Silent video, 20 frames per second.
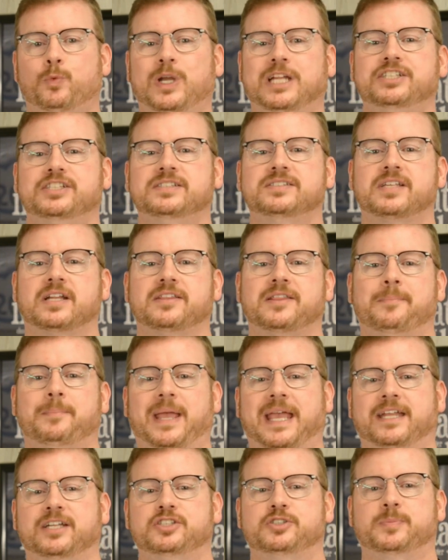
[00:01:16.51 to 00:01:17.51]
Regions are the
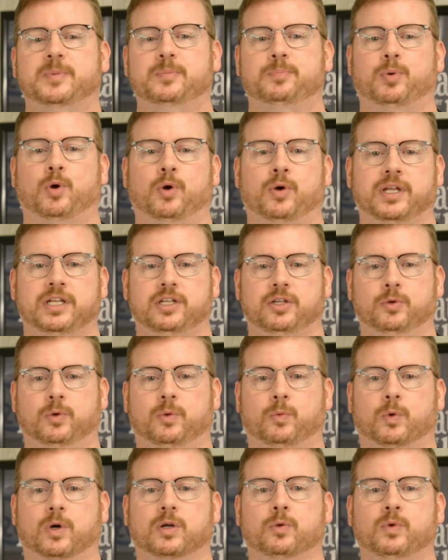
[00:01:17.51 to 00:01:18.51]
management point you
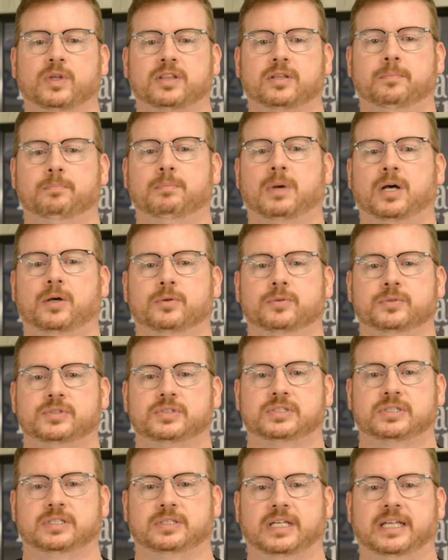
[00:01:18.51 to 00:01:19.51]
will work with the
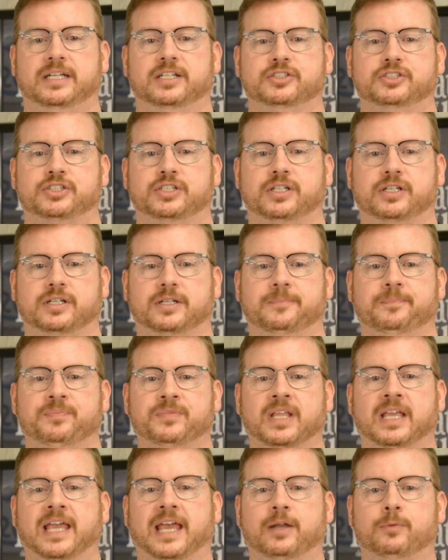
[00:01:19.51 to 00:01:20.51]
most in Azure
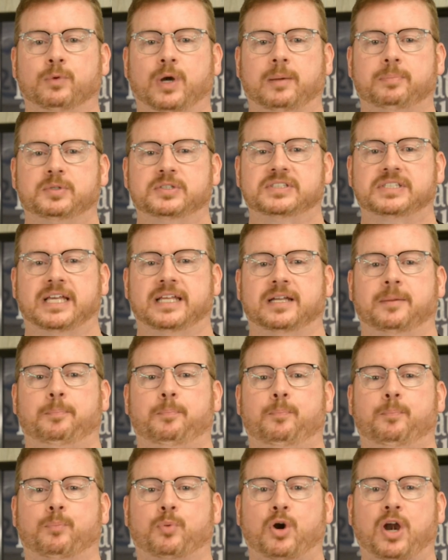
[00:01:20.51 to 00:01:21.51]
and represent
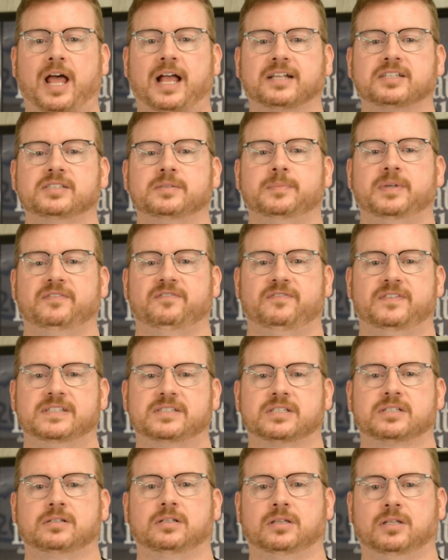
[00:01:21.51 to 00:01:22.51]
approximate
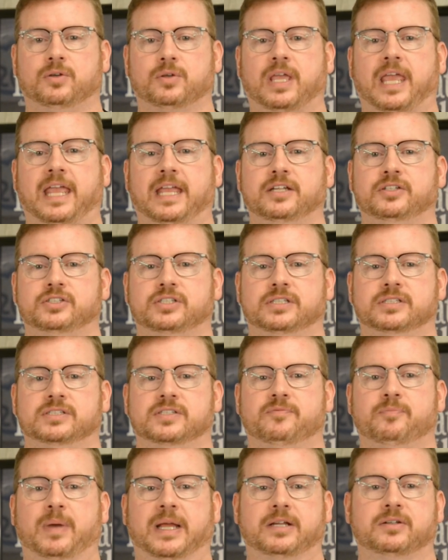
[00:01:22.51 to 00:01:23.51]
physical locations
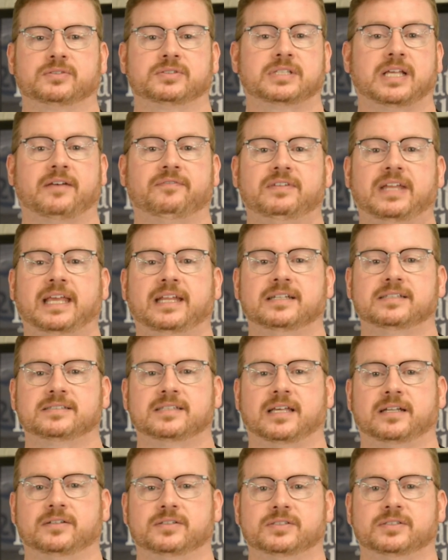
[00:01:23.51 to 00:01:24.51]
of Microsoft data
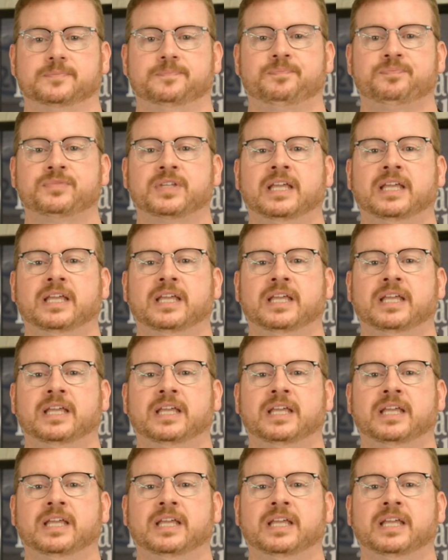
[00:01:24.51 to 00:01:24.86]
centers.